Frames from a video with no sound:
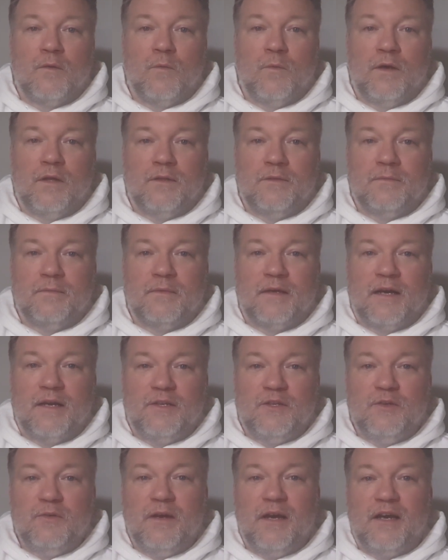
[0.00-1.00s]
Well, I
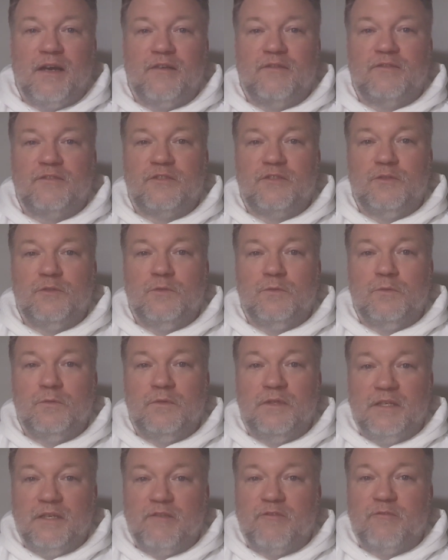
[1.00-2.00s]
do have to
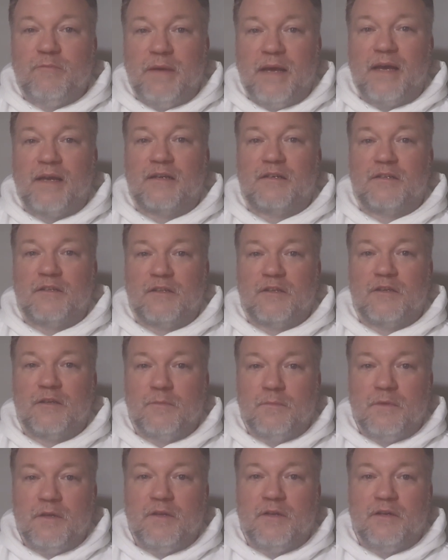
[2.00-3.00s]
give back to the
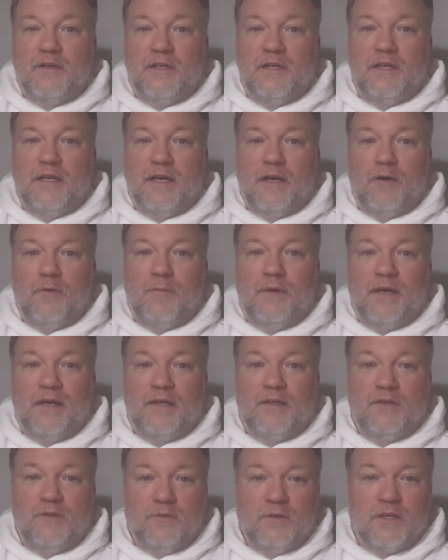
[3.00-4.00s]
community now
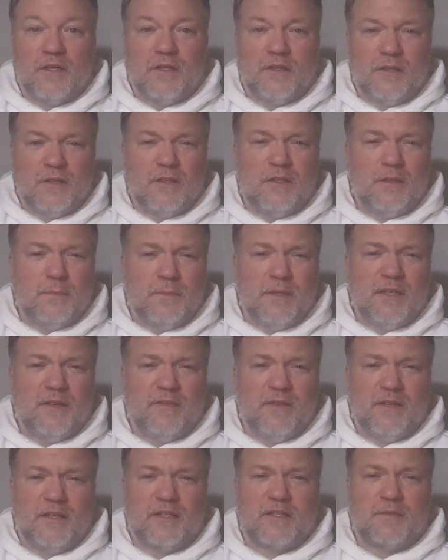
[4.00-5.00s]
by doing a little bit
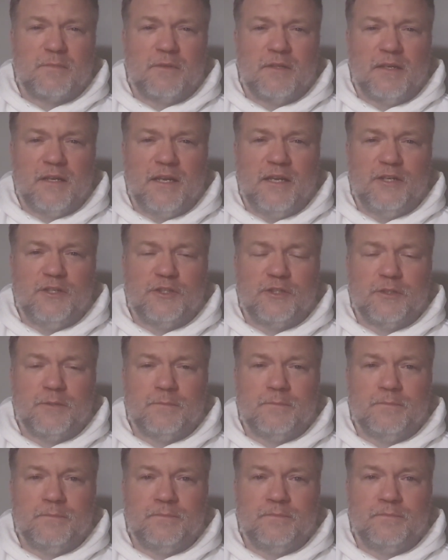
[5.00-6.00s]
of an explanation.
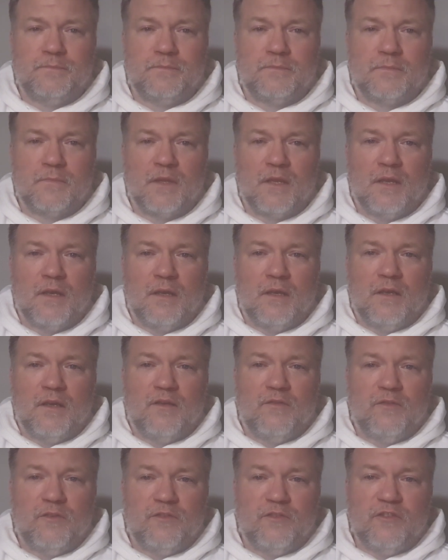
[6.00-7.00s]

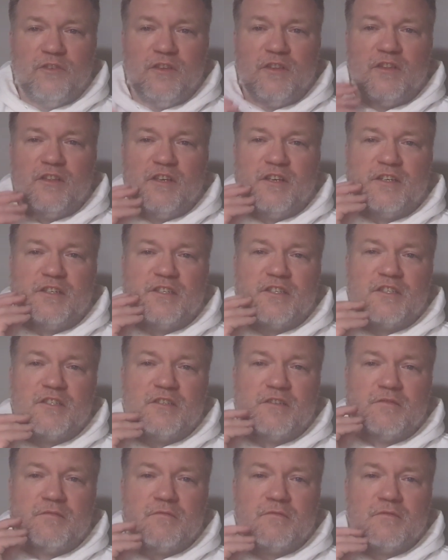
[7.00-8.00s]
If you see this
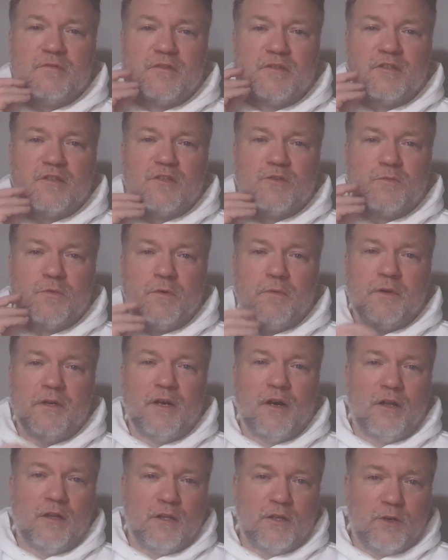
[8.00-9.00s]
is what we
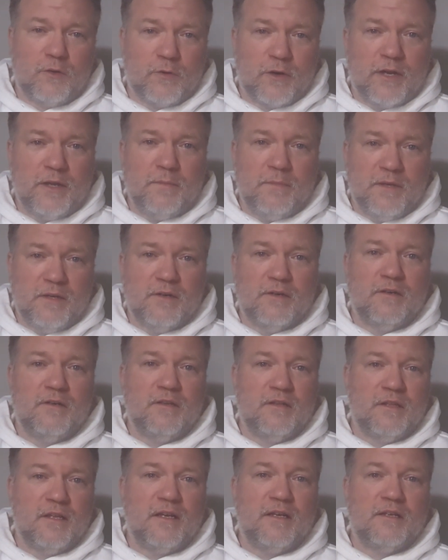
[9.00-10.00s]
call a gray beard,
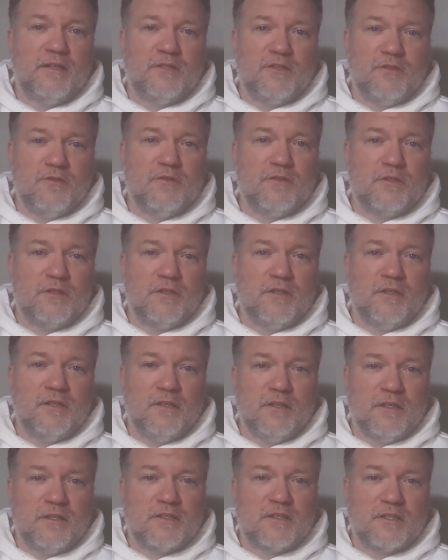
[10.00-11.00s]
and that is usually
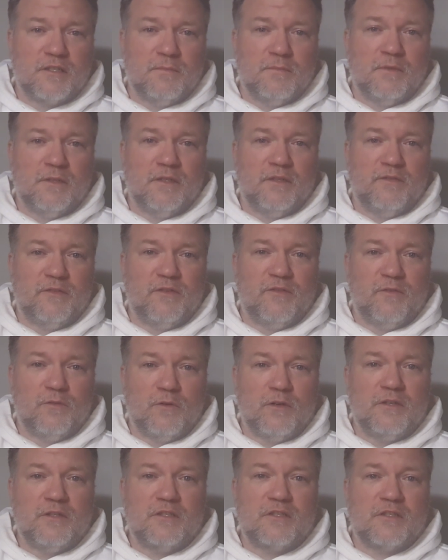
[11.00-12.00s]
a symbol of the
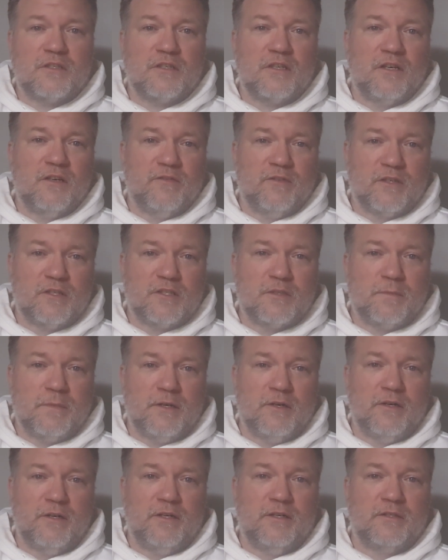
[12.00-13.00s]
voice of
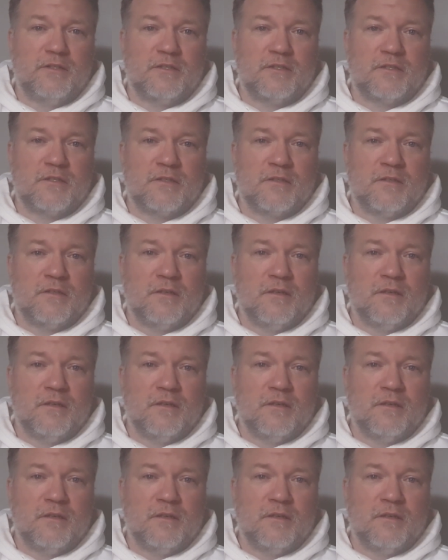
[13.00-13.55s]
experience.